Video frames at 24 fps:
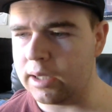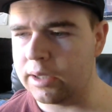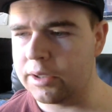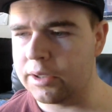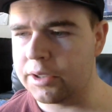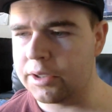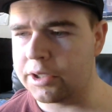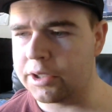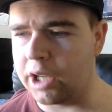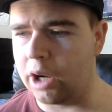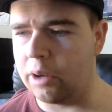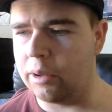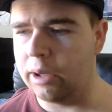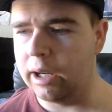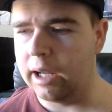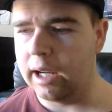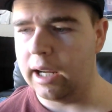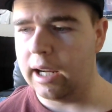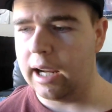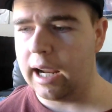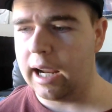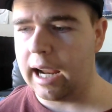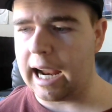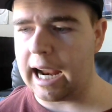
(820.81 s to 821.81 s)
So
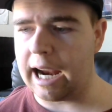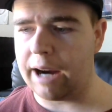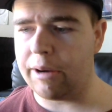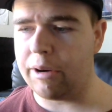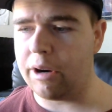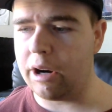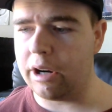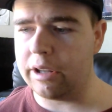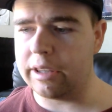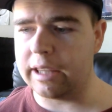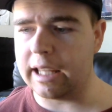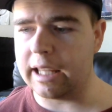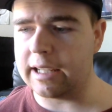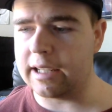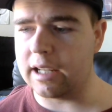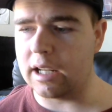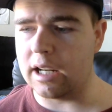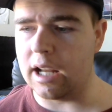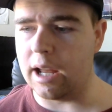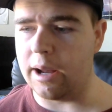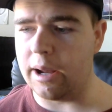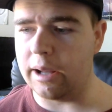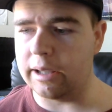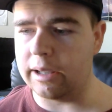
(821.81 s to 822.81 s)
how are they going to,